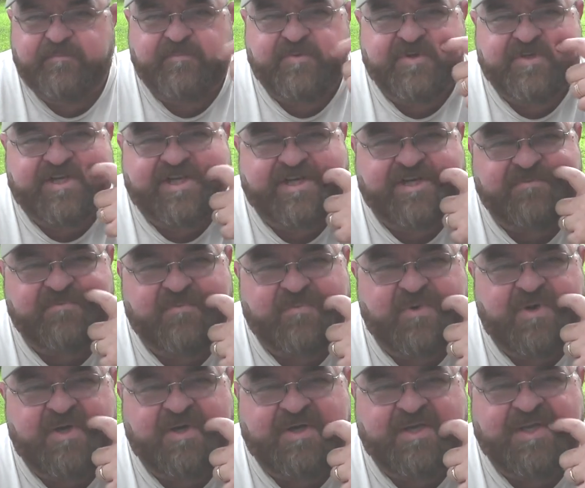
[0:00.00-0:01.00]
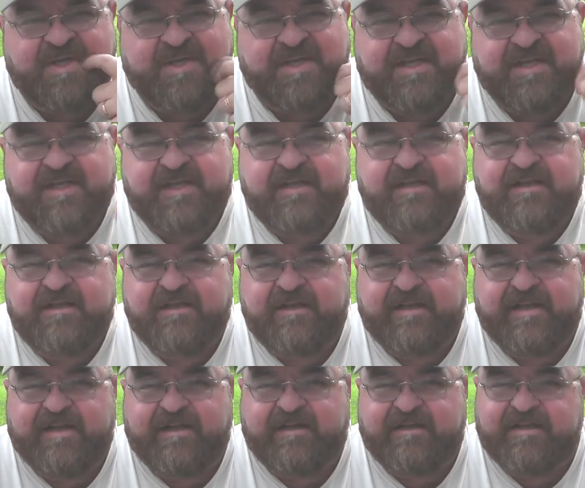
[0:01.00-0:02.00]
protective wallet
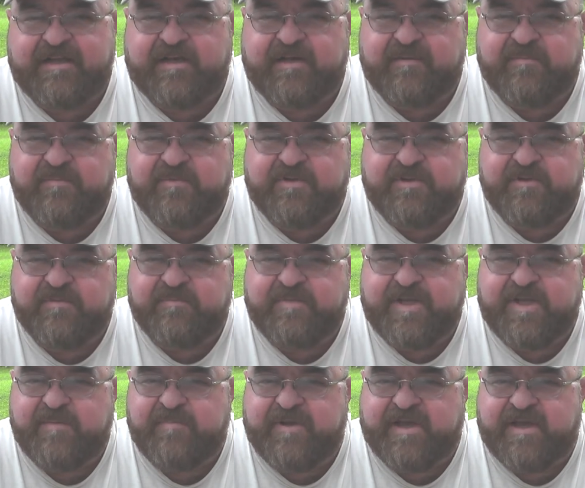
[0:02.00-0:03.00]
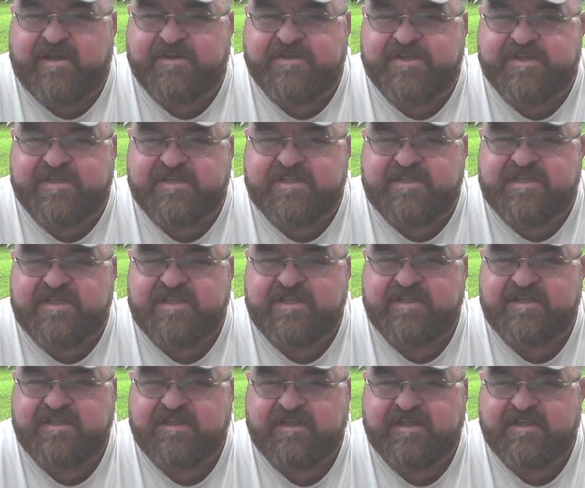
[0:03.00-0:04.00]
and one of their mini pouches,
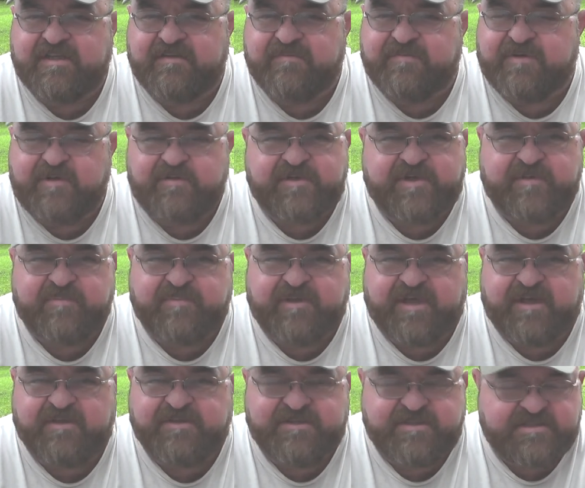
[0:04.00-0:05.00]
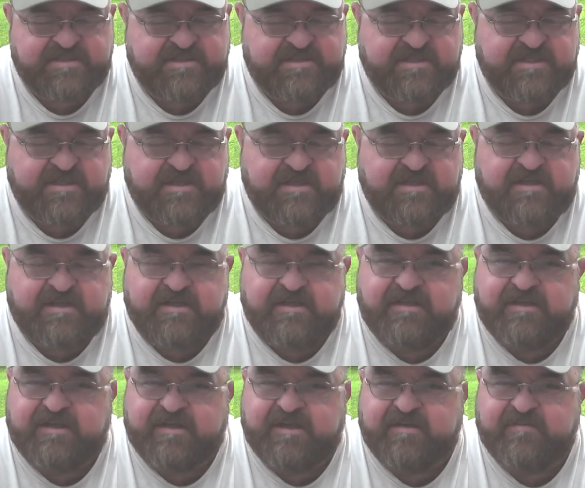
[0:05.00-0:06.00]
folding pouches,
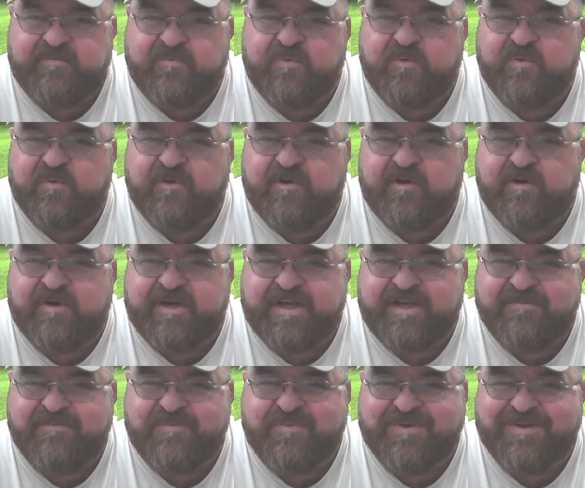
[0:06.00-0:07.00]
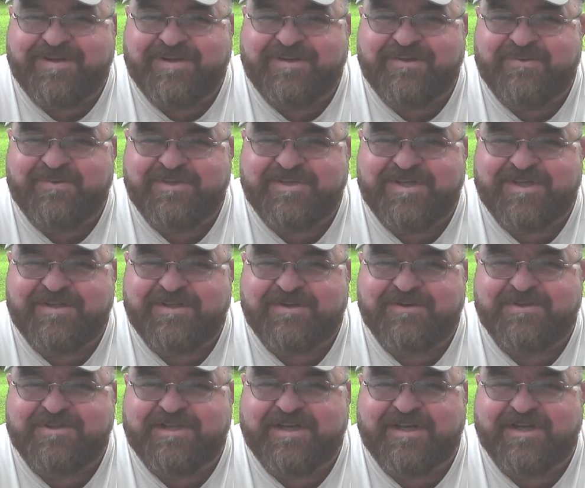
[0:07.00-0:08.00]
for our giveaway, which I
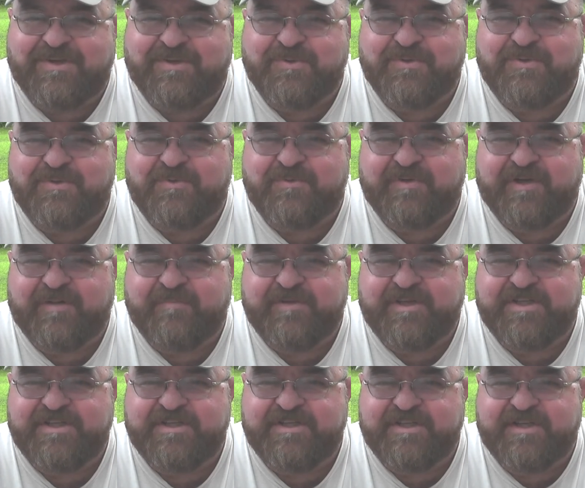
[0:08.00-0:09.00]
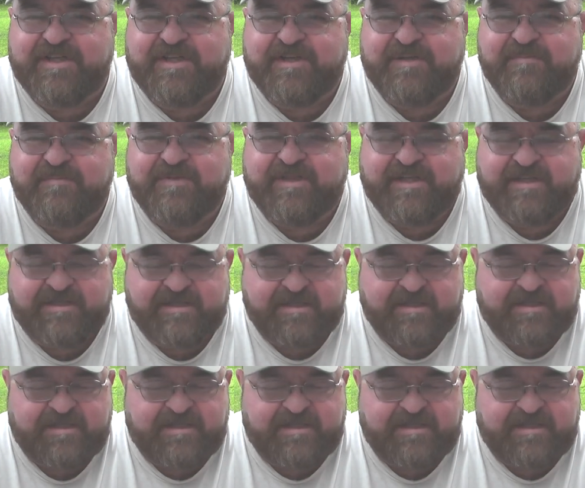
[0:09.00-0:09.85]
thought was kind of cool. When I mentioned to him that